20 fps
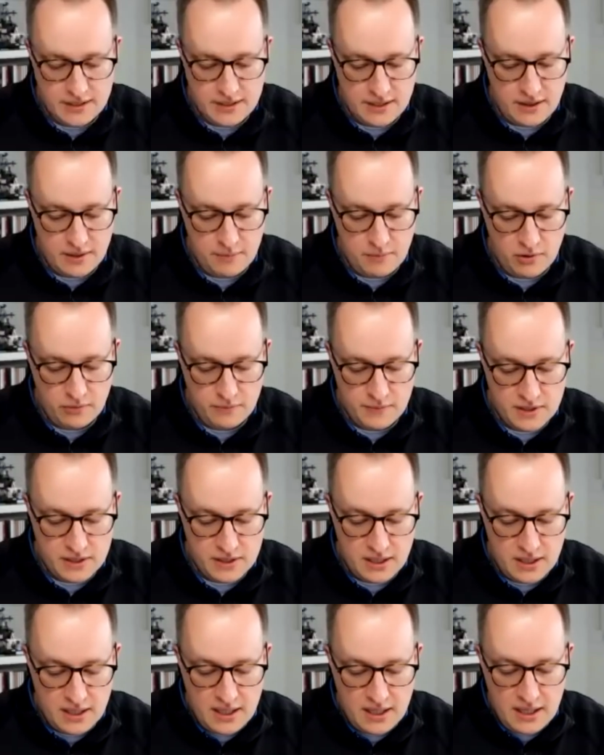at the moment.
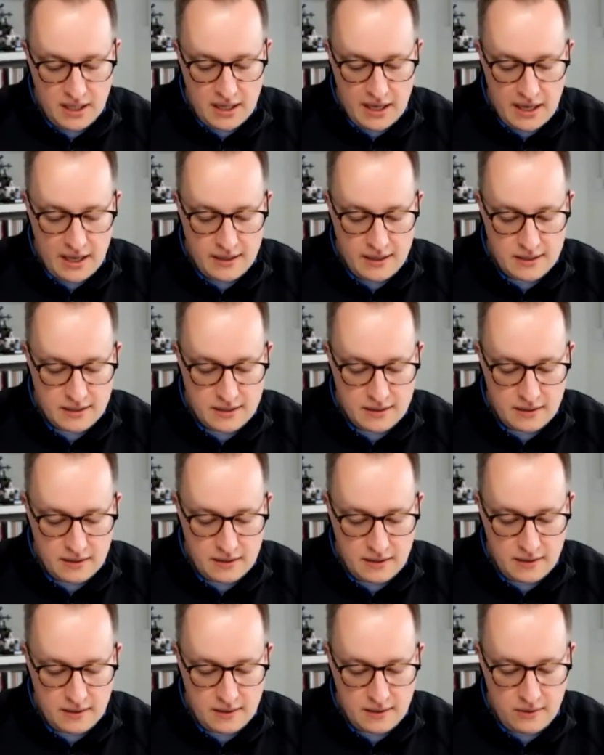And
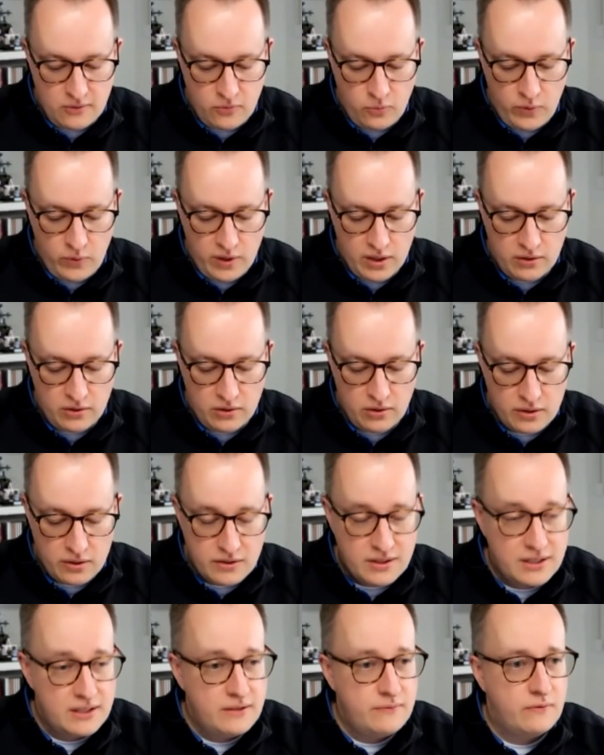we are not
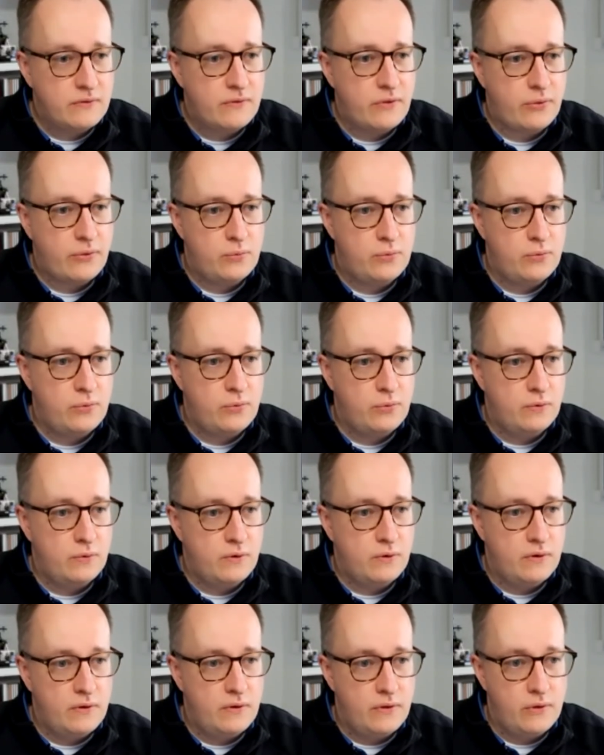even through
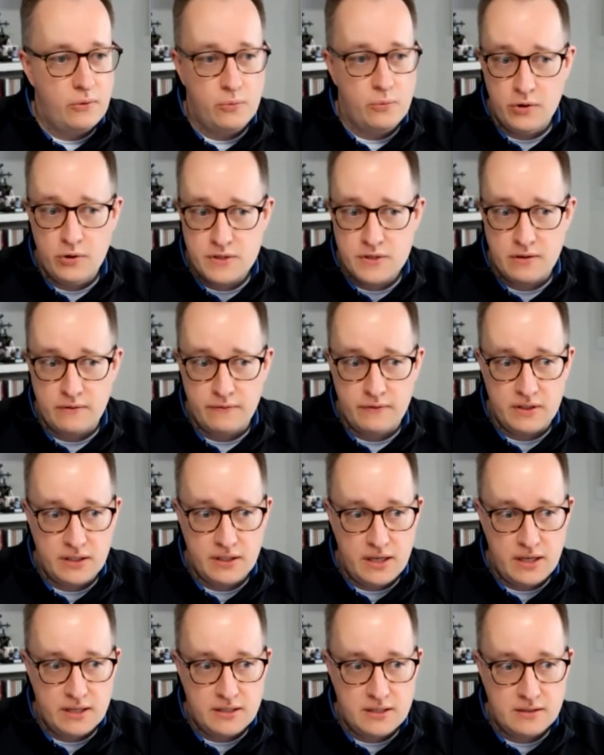the worst of it
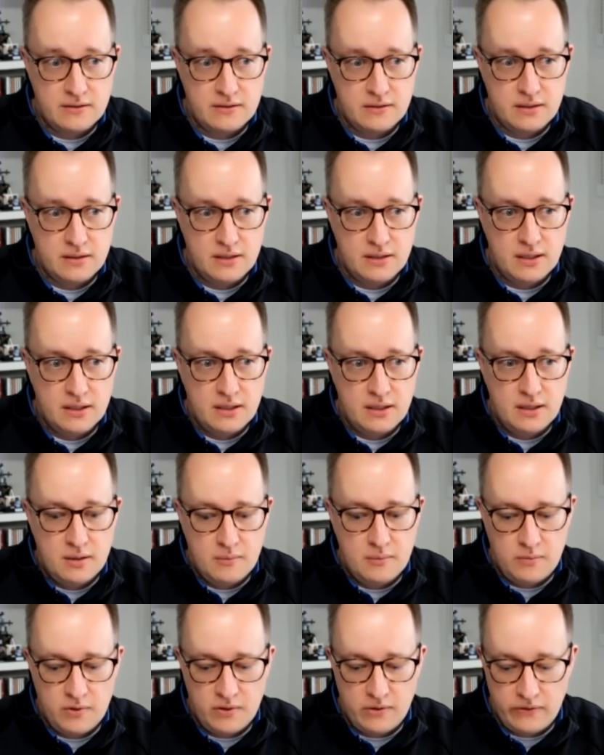yet,
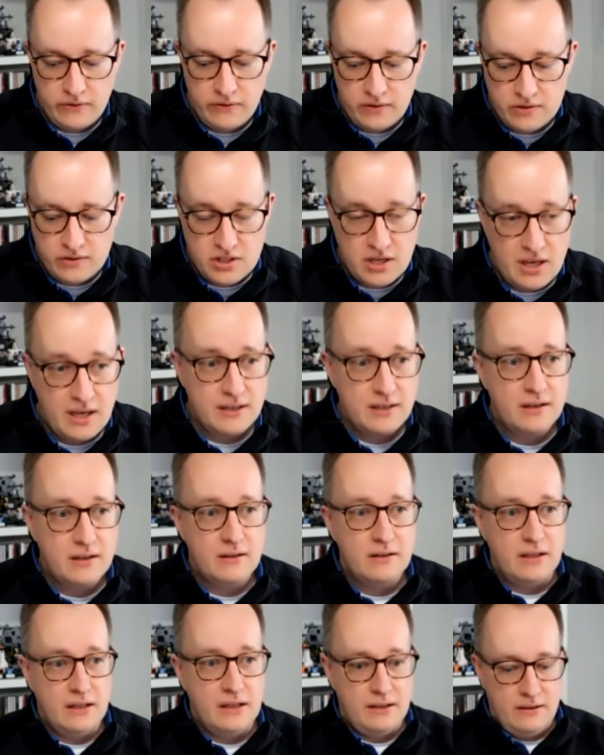because
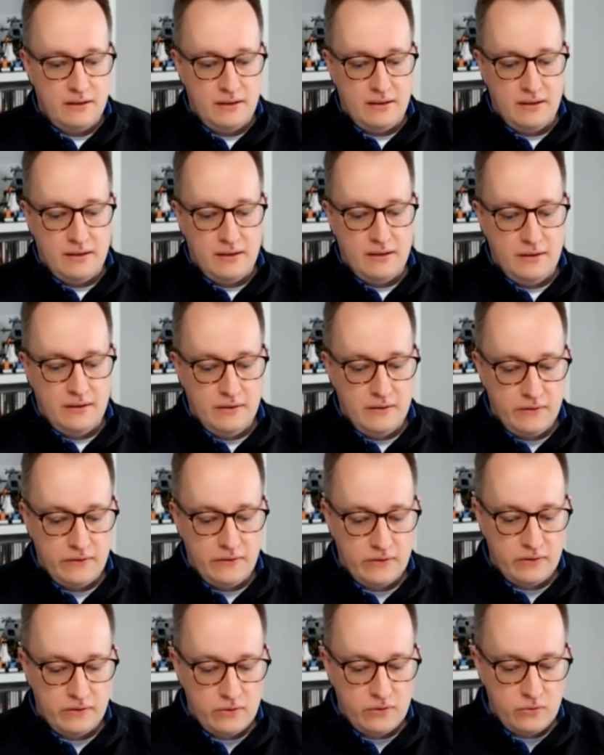China
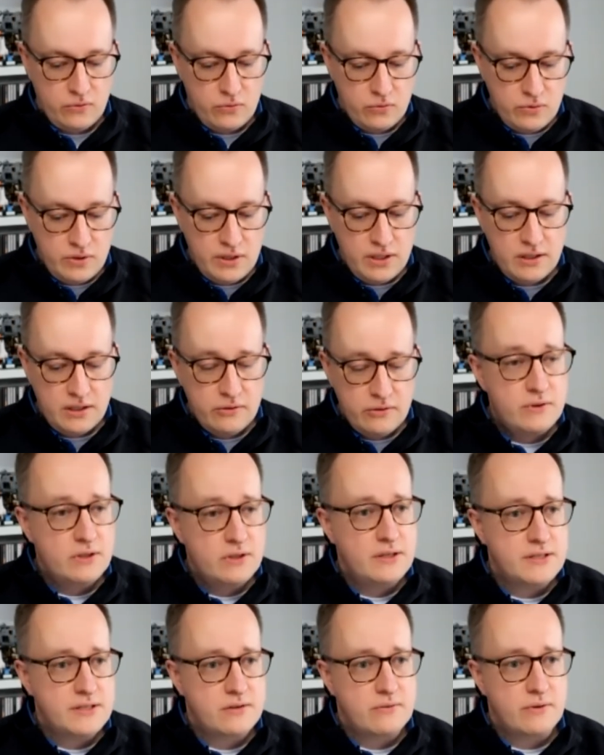is really, really
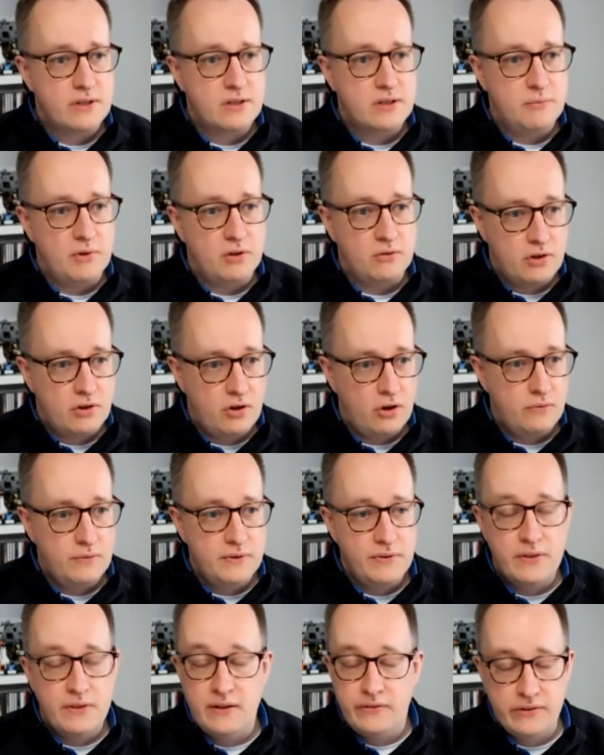strict about
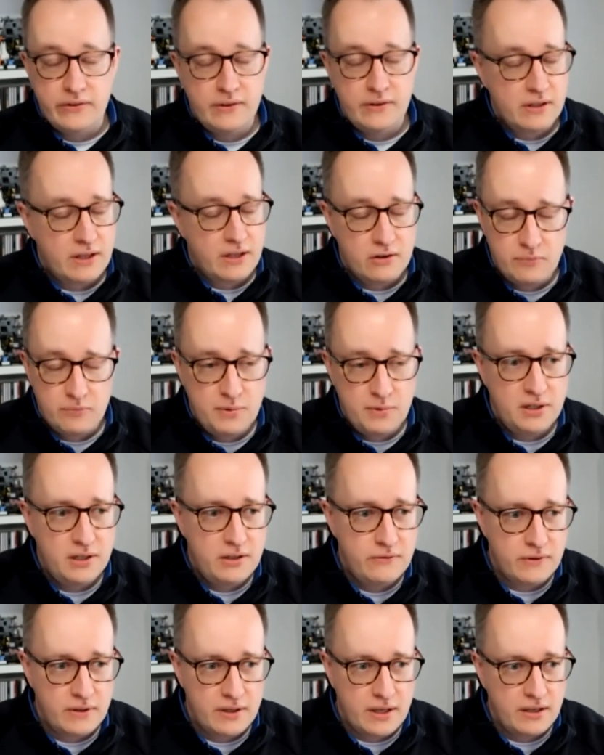COVID. They still kind of
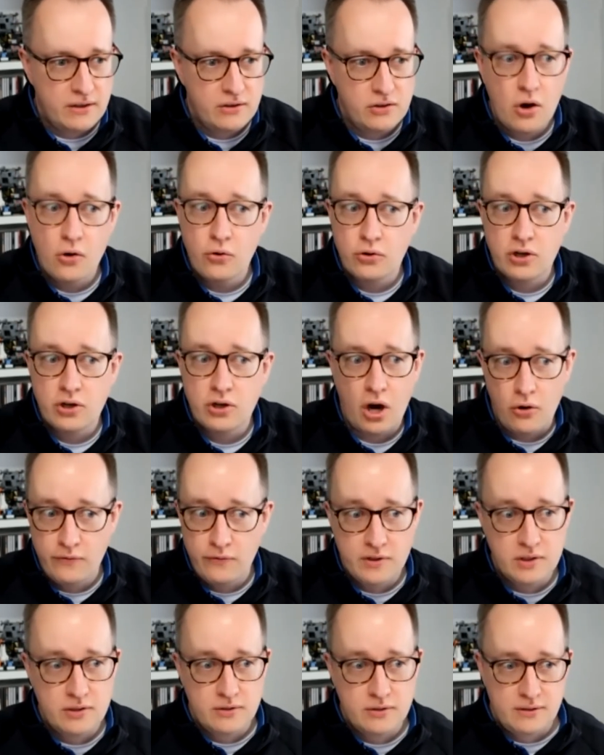believe in a no
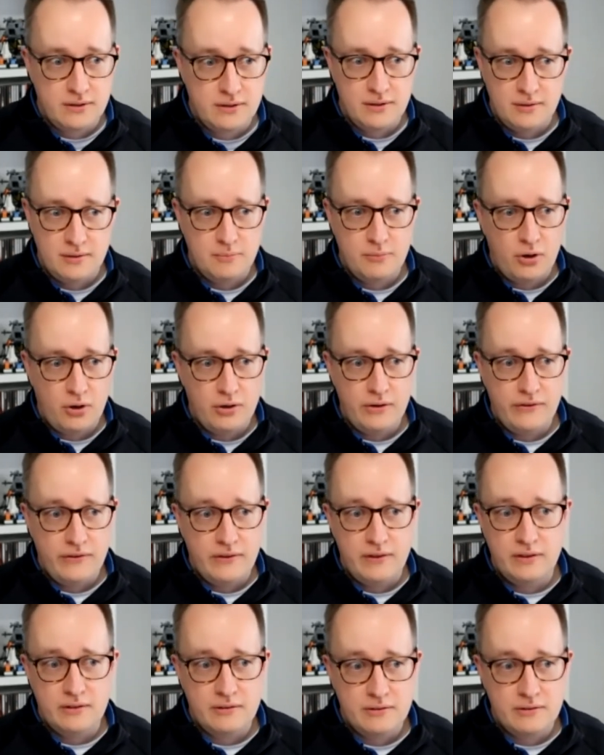COVID policy.